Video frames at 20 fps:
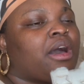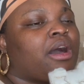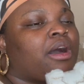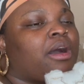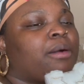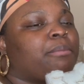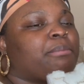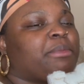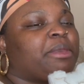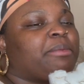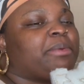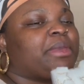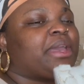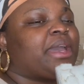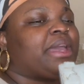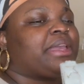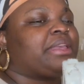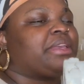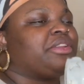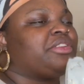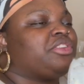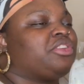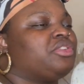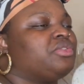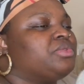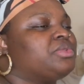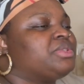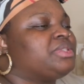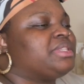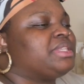Um, maybe I could
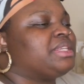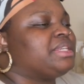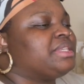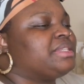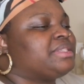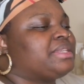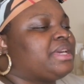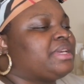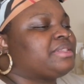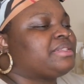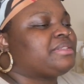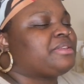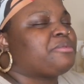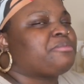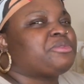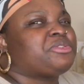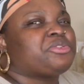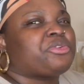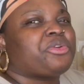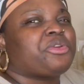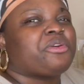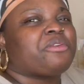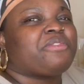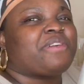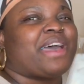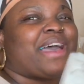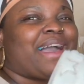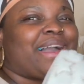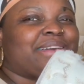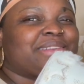use these as some sort of
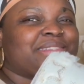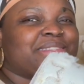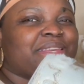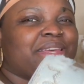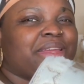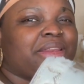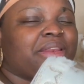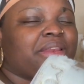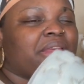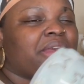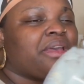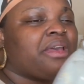accent.